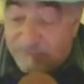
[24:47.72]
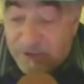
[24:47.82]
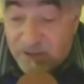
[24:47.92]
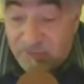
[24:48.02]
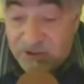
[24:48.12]

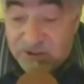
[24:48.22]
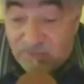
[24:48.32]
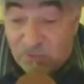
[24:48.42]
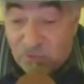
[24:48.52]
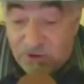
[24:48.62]
the Coming
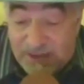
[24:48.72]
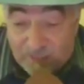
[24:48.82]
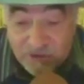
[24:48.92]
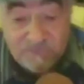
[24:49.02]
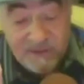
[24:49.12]
Civil War. That
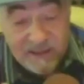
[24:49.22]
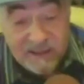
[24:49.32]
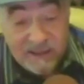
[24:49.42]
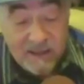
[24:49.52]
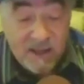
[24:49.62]
was the
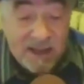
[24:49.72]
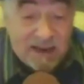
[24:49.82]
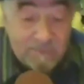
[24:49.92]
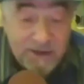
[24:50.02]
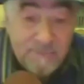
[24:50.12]
beginning.
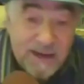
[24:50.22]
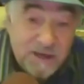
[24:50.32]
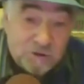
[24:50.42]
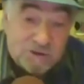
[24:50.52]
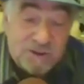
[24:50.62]
How many
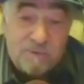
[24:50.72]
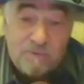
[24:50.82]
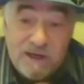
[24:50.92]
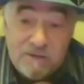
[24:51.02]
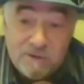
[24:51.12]
majors did we
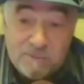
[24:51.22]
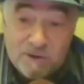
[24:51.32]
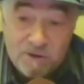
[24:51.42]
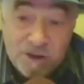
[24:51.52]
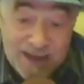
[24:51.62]
read he was
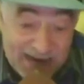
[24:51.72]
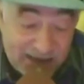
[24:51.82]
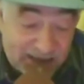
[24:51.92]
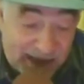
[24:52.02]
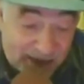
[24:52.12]
purging?
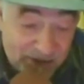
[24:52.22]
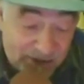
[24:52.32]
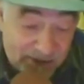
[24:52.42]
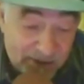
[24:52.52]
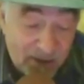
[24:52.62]

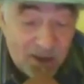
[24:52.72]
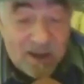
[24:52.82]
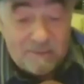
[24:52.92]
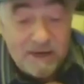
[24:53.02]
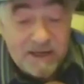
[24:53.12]
8,000.
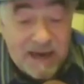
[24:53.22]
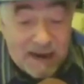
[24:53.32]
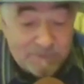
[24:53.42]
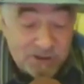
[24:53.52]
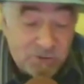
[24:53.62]
How many
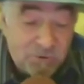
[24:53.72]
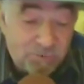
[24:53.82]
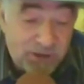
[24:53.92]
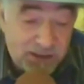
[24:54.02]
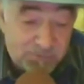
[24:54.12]
captains do we
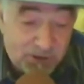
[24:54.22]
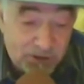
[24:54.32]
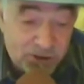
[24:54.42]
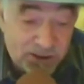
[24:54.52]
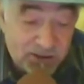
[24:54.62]
read he's
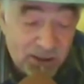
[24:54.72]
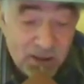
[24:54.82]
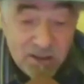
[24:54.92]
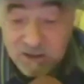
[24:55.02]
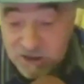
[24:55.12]
purging and
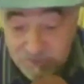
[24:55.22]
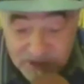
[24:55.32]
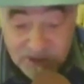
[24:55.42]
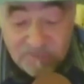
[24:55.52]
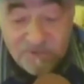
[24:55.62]

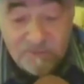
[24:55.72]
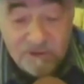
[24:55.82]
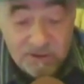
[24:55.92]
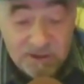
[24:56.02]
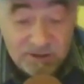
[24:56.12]
dismissing from the
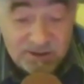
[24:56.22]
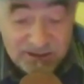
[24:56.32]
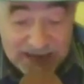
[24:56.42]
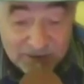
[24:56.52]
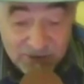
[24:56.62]
military?
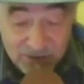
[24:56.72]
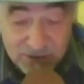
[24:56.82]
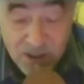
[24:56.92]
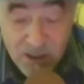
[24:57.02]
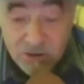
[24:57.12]

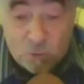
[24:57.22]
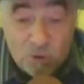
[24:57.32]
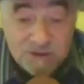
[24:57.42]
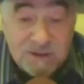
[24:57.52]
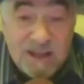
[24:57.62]
Thousands. So
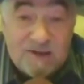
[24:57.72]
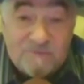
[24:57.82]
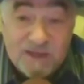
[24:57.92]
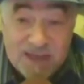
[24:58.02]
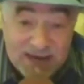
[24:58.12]
what's
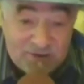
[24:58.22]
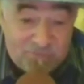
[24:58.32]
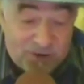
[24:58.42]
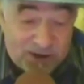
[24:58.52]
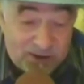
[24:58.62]
left? The cannon
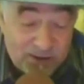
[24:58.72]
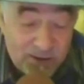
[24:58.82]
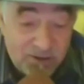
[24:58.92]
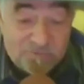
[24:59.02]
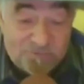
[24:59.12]
fodder.
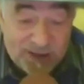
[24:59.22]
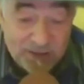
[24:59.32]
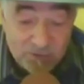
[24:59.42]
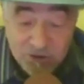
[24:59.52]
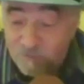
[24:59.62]
The
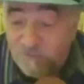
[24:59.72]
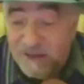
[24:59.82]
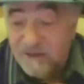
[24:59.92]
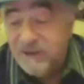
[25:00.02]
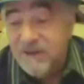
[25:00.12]
followers will
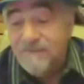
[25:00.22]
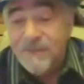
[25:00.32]
follow the